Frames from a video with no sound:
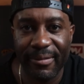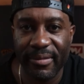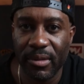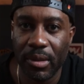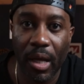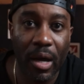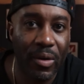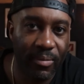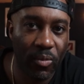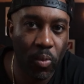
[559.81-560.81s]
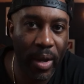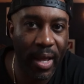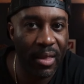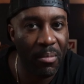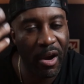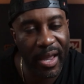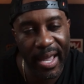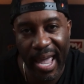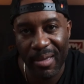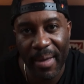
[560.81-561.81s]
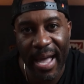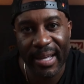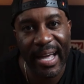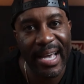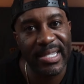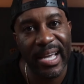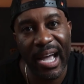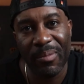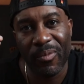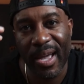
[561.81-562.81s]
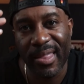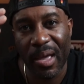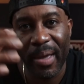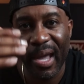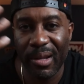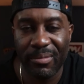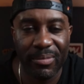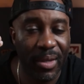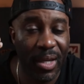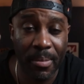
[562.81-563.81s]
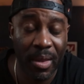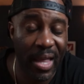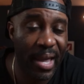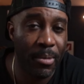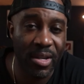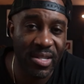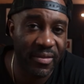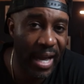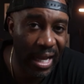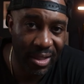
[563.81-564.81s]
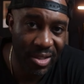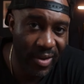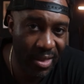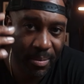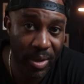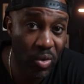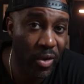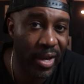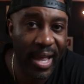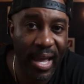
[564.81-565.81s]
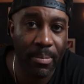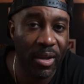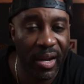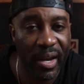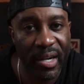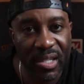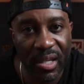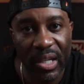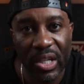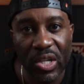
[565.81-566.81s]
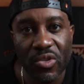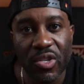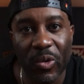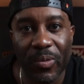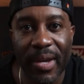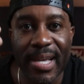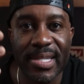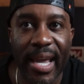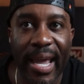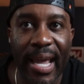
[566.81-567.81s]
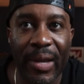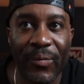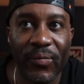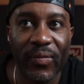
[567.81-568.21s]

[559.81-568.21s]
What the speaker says: low, when the market came back last time, right? They made like millions of dollars, right? They're Bitcoin like millionaires. So not saying